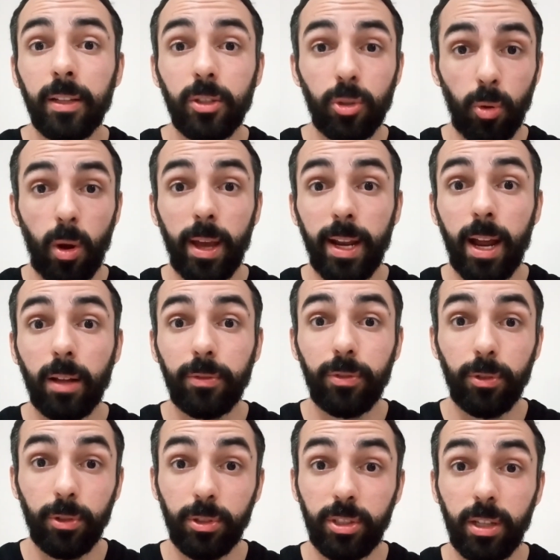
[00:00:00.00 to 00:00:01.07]
Try it out for
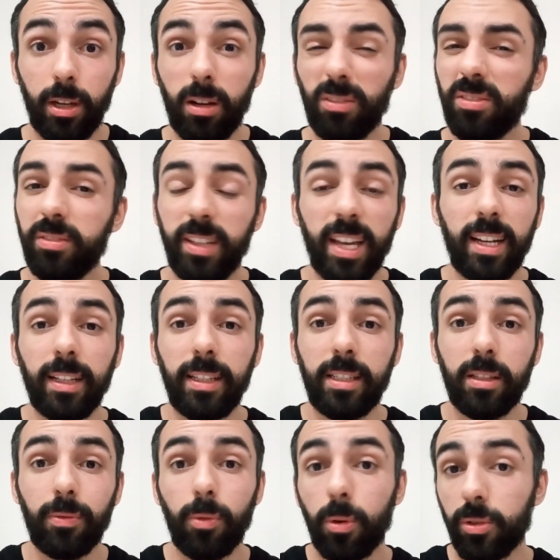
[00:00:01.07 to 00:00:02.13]
yourself. Get a list
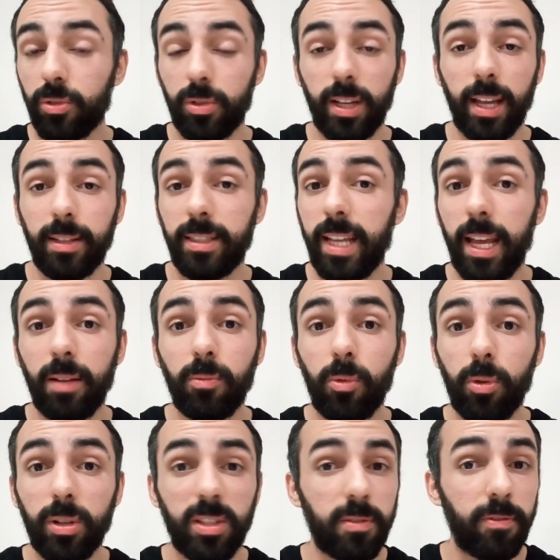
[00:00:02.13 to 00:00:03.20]
of words, get 10
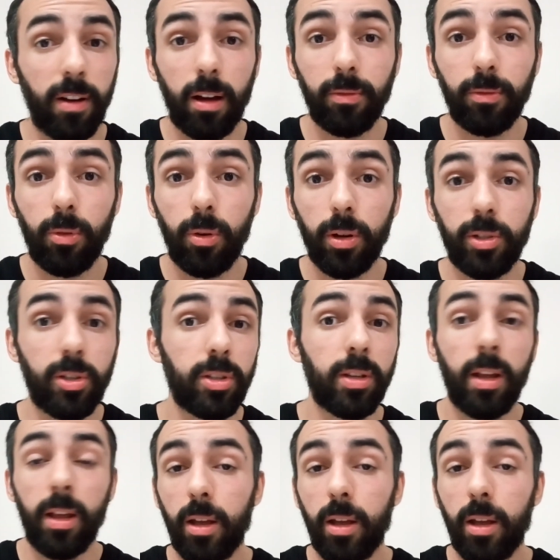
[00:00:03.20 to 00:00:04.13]
words, 5 words,